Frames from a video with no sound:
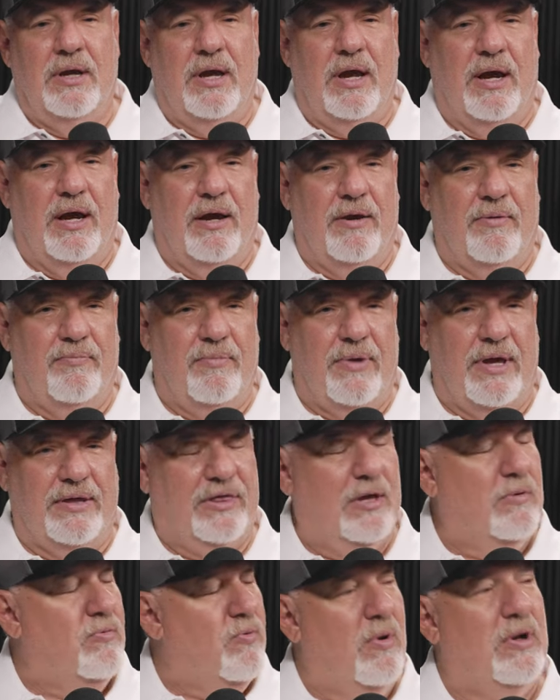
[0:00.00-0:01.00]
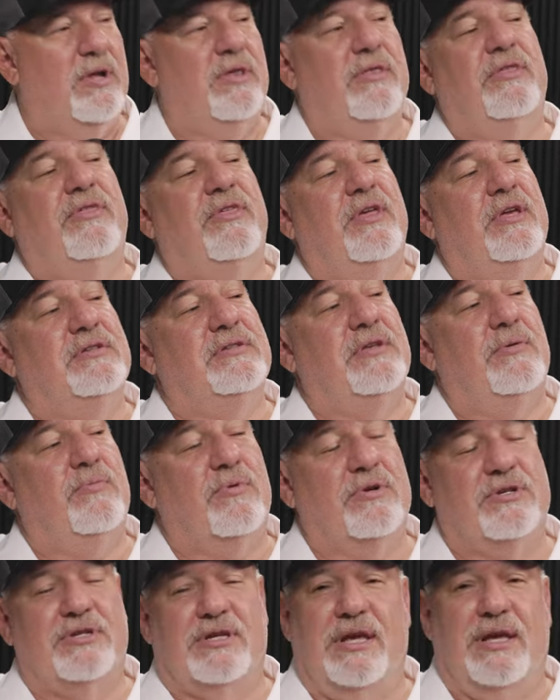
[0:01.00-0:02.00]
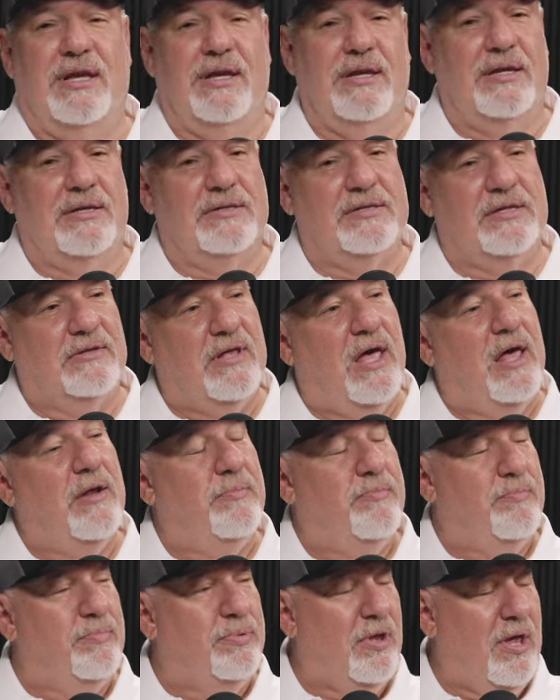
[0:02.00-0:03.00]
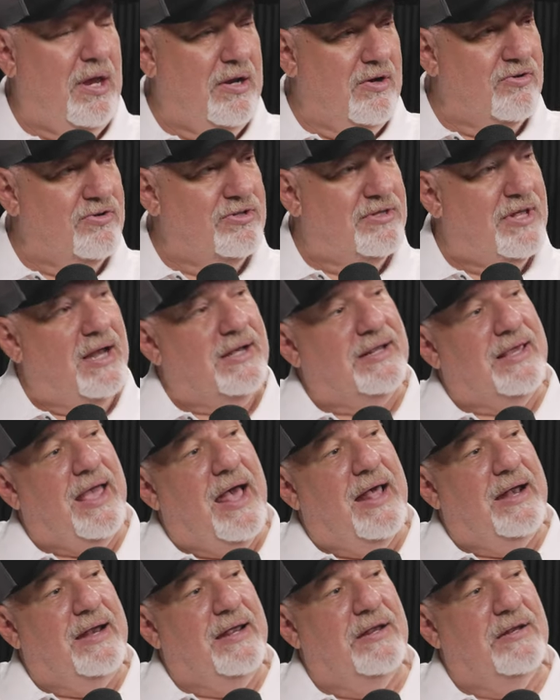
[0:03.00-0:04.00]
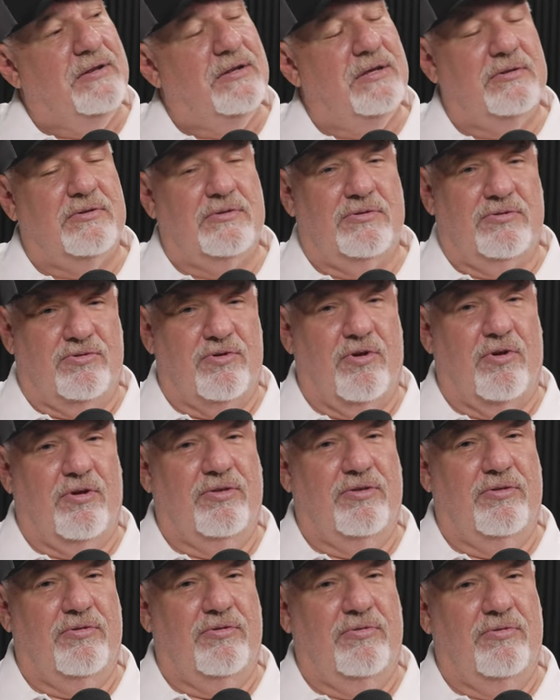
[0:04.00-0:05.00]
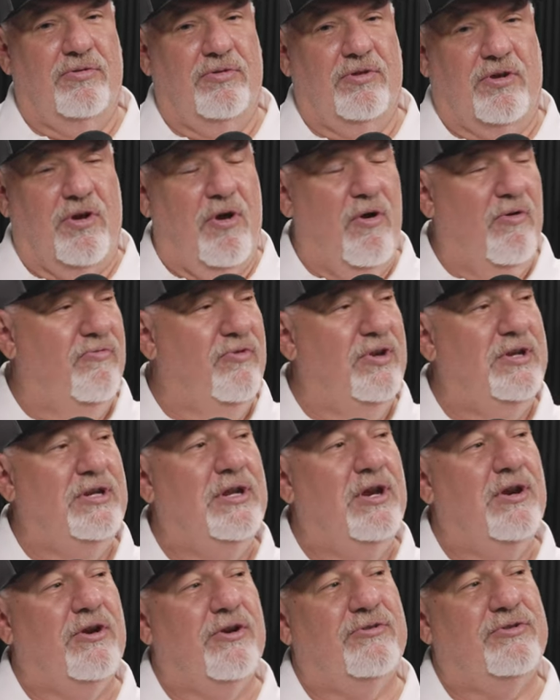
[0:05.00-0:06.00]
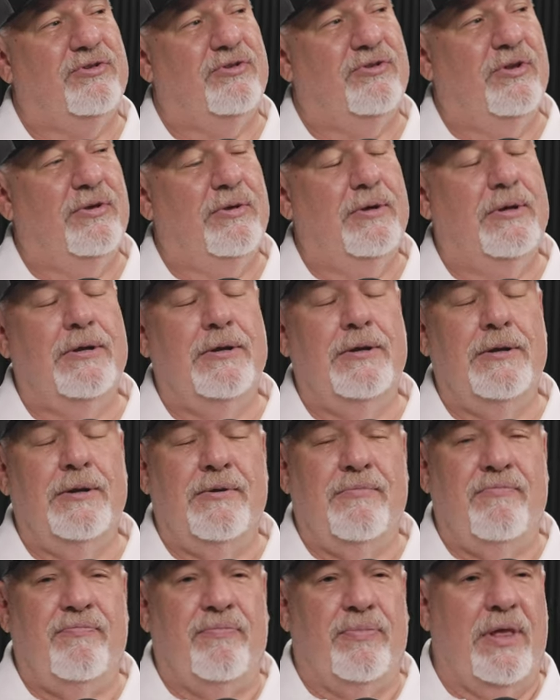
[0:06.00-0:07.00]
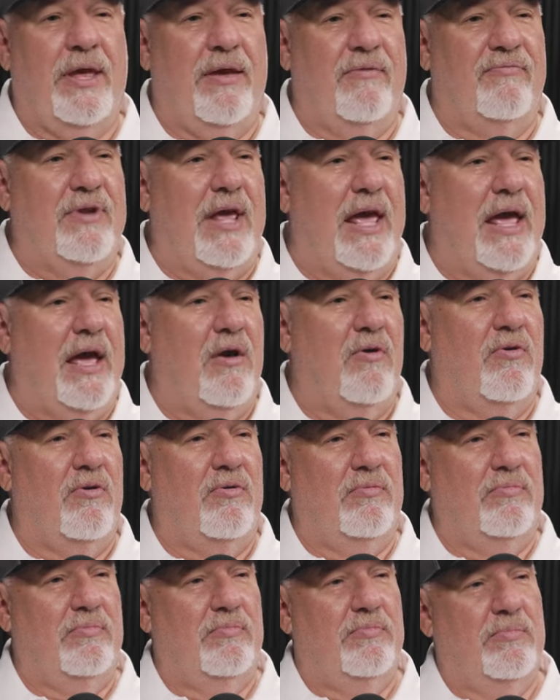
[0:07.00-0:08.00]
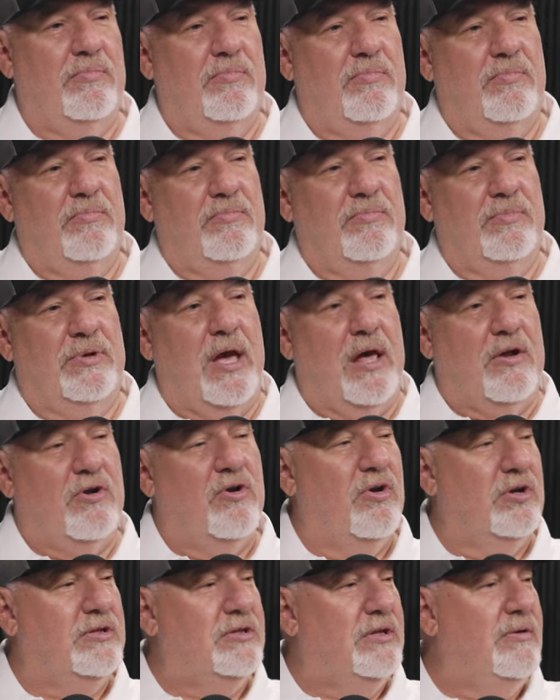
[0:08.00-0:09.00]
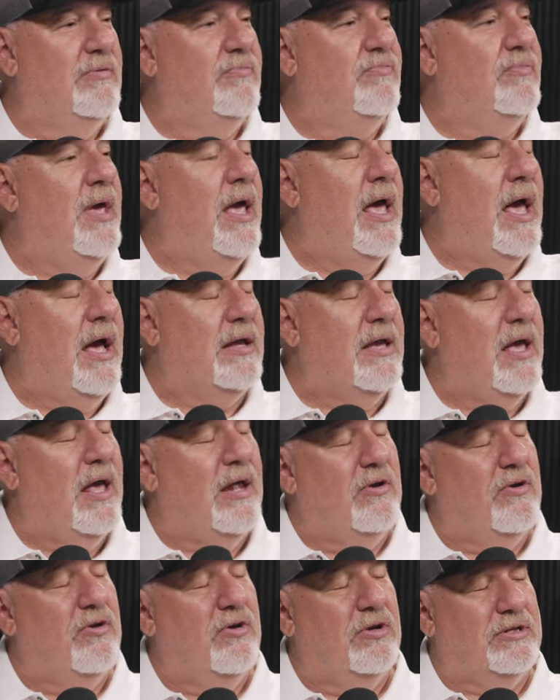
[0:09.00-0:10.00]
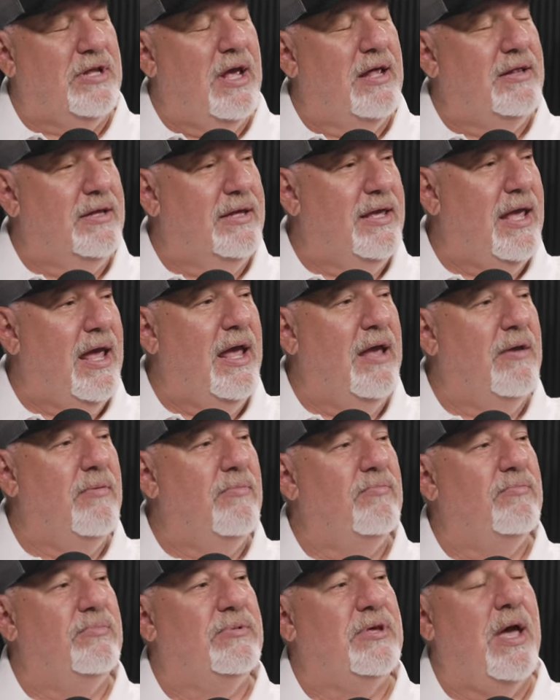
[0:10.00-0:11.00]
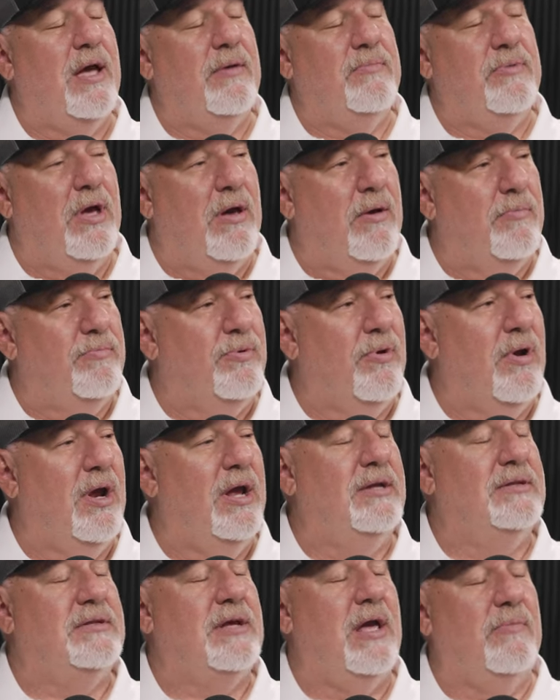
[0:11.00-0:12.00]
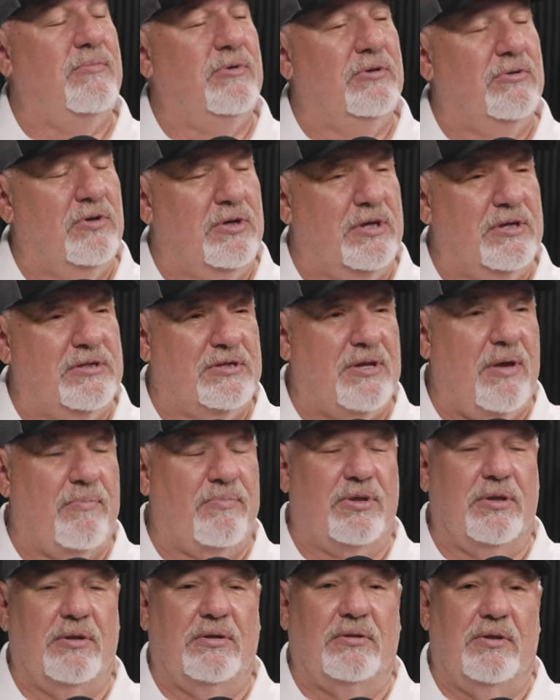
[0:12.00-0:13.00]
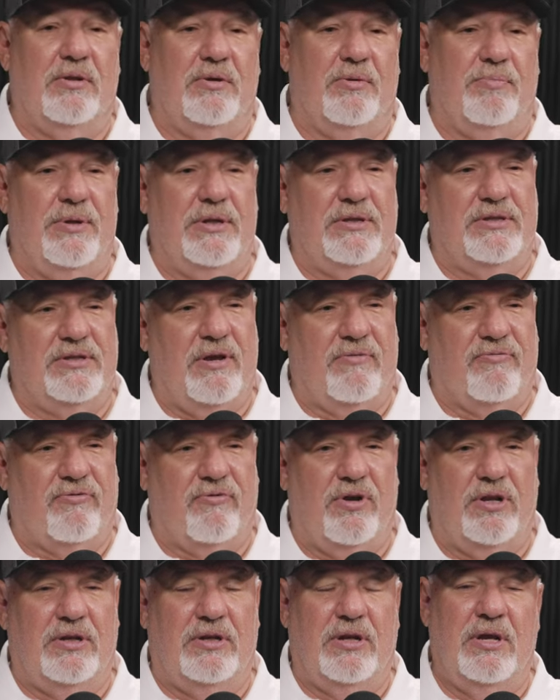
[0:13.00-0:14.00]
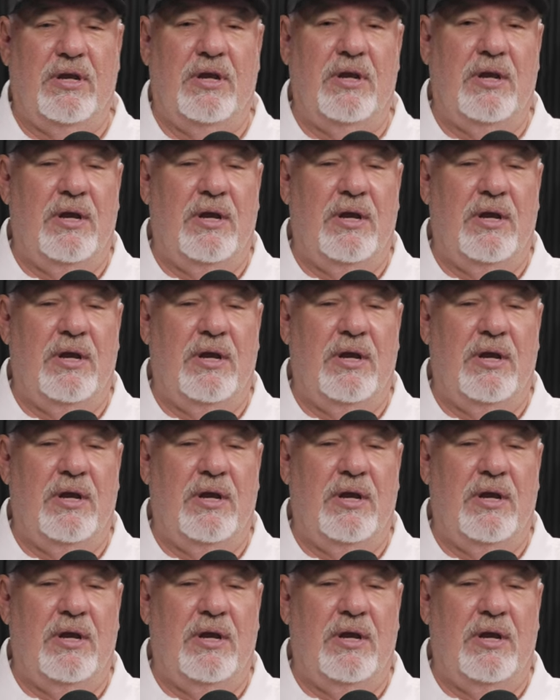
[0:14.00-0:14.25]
Um, I think one of the things that we're seeing is a lot of players that got in it during the COVID years hmm. have now Time to hooked- upgrade. yeah, kind of hooked on the game. Time to upgrade. Time to look at something a little bit different.